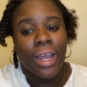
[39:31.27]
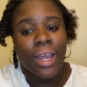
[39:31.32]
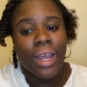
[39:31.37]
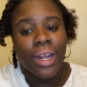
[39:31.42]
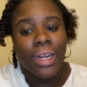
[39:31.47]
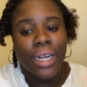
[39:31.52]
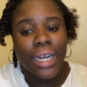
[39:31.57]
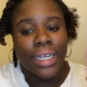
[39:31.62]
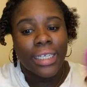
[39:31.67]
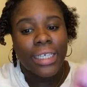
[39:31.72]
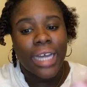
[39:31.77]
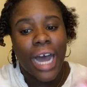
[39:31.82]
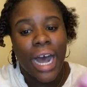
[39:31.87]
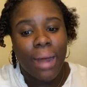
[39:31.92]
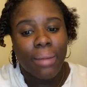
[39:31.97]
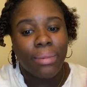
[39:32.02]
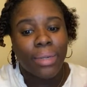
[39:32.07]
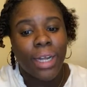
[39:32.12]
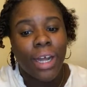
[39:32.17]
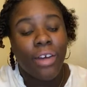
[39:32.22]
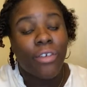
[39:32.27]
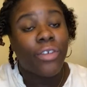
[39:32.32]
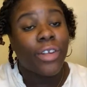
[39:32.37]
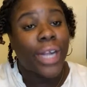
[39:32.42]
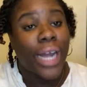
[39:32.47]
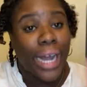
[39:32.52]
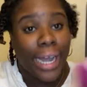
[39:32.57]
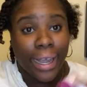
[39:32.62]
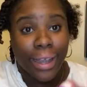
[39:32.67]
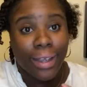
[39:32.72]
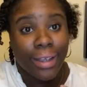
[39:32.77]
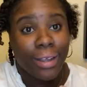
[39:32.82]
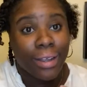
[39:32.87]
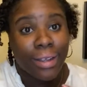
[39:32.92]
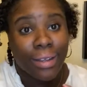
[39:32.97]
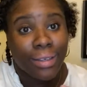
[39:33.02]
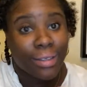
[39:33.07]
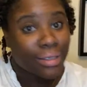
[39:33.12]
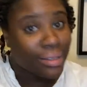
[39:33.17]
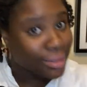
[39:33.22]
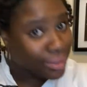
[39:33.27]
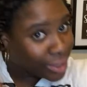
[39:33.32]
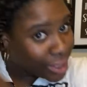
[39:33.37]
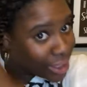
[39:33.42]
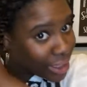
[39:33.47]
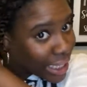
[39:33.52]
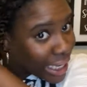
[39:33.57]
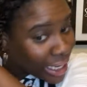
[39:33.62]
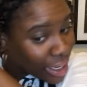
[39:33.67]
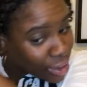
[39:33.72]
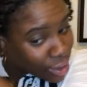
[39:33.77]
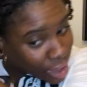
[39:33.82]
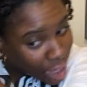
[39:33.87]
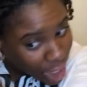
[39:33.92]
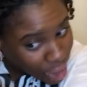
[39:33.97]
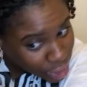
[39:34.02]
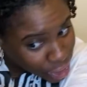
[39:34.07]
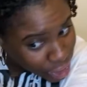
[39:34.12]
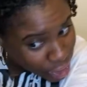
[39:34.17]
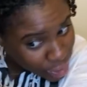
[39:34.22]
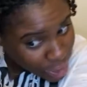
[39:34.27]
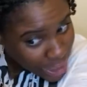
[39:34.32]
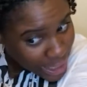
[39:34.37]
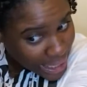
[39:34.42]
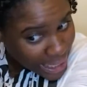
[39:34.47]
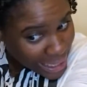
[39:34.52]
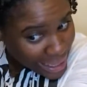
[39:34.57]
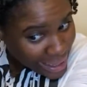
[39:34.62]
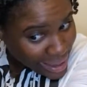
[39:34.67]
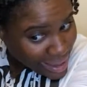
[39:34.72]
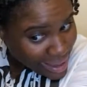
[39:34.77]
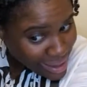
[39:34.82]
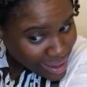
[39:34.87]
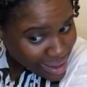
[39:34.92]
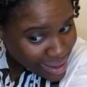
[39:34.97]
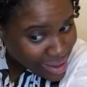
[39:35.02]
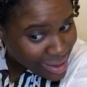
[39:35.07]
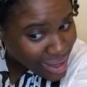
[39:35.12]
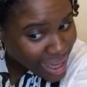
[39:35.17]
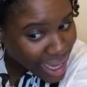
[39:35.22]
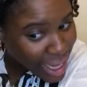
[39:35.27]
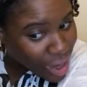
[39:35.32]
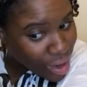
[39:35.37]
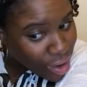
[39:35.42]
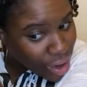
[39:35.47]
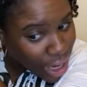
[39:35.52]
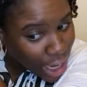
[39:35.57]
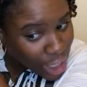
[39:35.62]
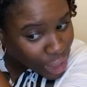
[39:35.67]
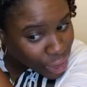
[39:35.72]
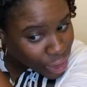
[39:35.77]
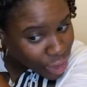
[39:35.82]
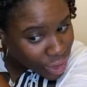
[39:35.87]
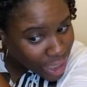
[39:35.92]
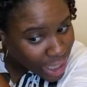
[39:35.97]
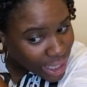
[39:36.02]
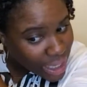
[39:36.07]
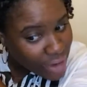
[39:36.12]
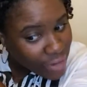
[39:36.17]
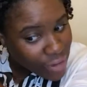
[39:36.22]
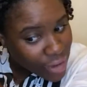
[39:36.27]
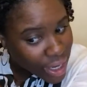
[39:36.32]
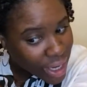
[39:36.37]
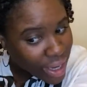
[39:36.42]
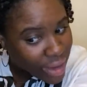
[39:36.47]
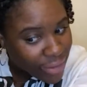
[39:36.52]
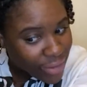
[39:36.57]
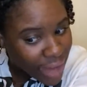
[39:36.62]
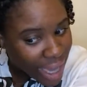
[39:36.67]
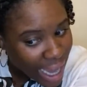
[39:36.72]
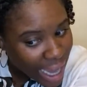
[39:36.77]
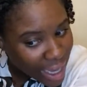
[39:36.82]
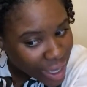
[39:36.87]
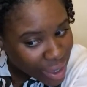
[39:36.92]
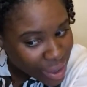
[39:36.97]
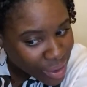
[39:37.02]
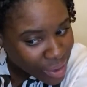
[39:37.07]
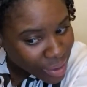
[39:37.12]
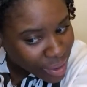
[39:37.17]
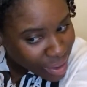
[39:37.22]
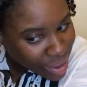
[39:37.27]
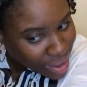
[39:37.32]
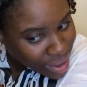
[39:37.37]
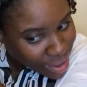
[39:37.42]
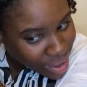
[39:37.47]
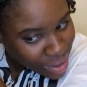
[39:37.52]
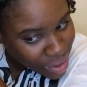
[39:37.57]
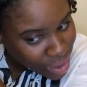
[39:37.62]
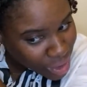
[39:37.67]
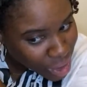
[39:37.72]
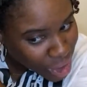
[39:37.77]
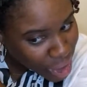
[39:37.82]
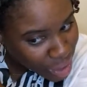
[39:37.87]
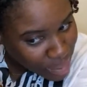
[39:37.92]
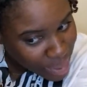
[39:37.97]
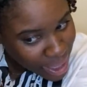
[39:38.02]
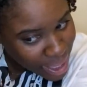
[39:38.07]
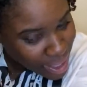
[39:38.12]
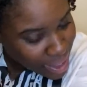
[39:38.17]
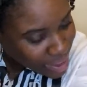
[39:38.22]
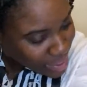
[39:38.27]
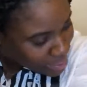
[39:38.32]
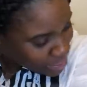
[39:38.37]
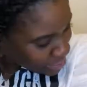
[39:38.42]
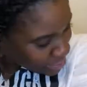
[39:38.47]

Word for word: then top left like. She said, it don't cost you nothing. It don't cost you nothing if you're getting value. You hear me?